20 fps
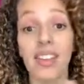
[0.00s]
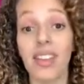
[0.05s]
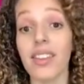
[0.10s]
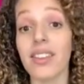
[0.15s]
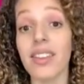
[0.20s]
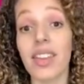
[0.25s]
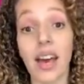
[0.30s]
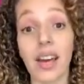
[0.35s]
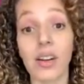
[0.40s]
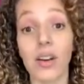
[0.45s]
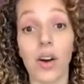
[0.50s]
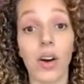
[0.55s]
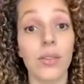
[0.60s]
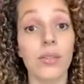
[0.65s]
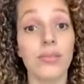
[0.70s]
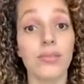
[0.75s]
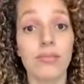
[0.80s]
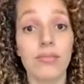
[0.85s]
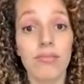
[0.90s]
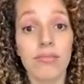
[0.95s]
than that curl.
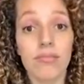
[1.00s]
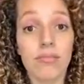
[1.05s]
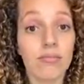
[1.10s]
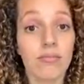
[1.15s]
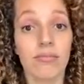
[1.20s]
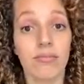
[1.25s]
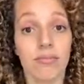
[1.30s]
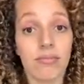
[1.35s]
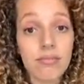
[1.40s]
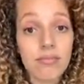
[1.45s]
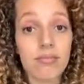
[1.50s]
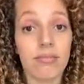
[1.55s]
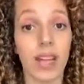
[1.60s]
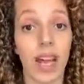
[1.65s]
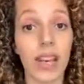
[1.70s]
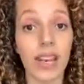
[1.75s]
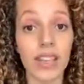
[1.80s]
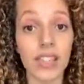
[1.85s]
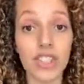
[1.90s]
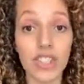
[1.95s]

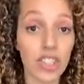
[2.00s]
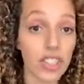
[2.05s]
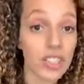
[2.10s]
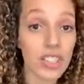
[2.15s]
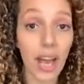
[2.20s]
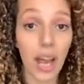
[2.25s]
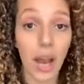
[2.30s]
And it's just